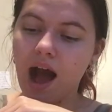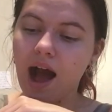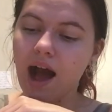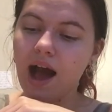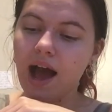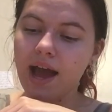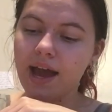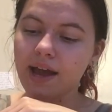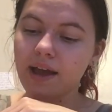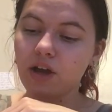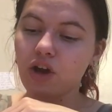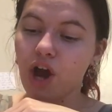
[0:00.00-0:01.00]

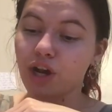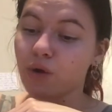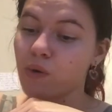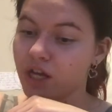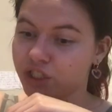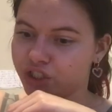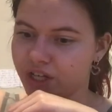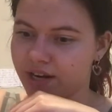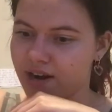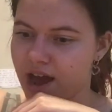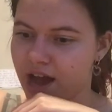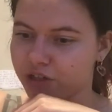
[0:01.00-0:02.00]
I got a
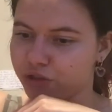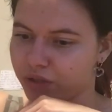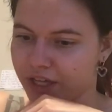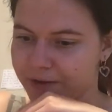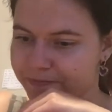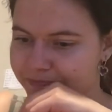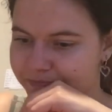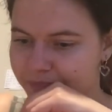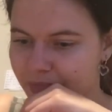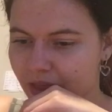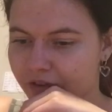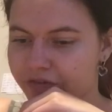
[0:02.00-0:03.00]
question, actually,
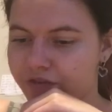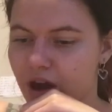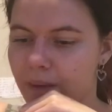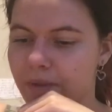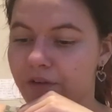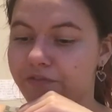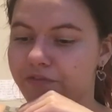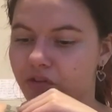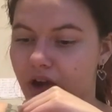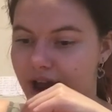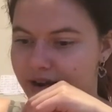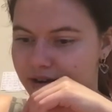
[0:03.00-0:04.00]
from a
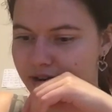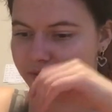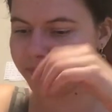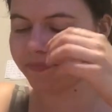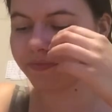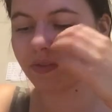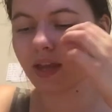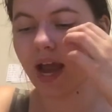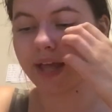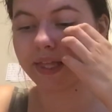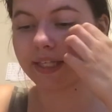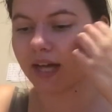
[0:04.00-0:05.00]
friend
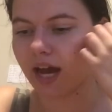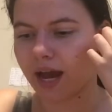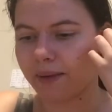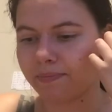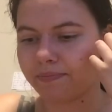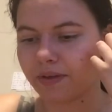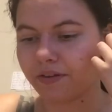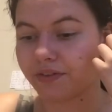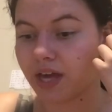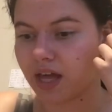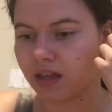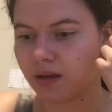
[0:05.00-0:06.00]
at the time of
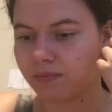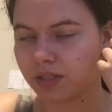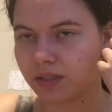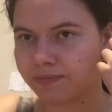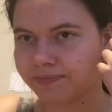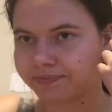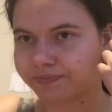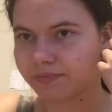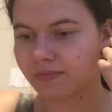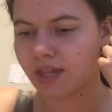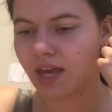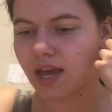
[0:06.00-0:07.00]
Caleb's.
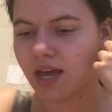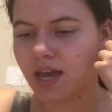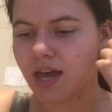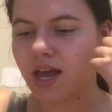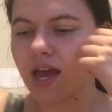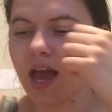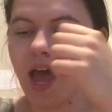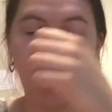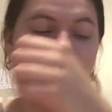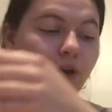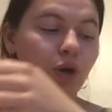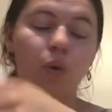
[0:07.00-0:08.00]

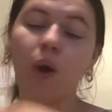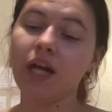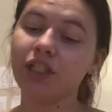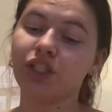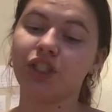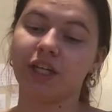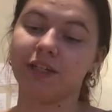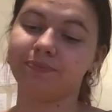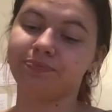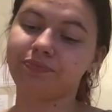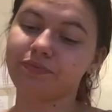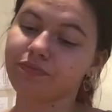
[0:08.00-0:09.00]
And the question
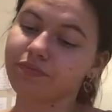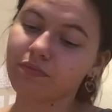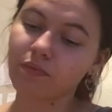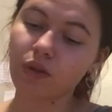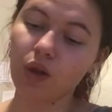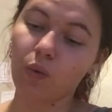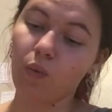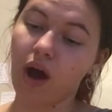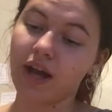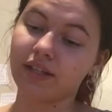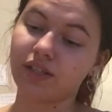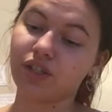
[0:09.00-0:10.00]

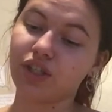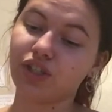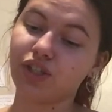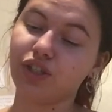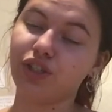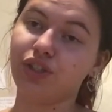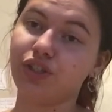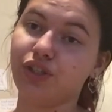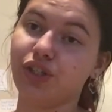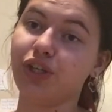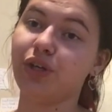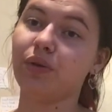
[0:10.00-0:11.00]
was,
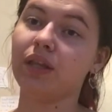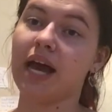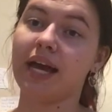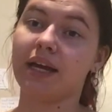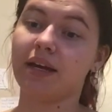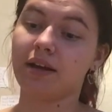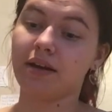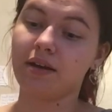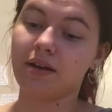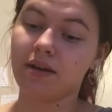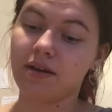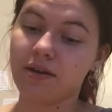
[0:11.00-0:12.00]
do you like
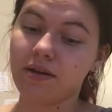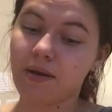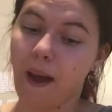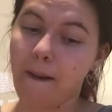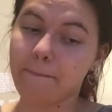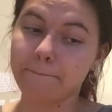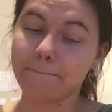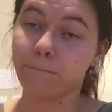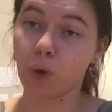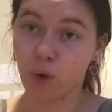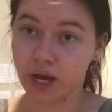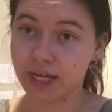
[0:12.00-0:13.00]

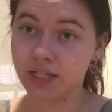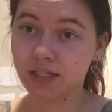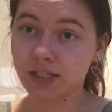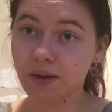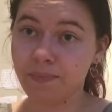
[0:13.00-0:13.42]
boys,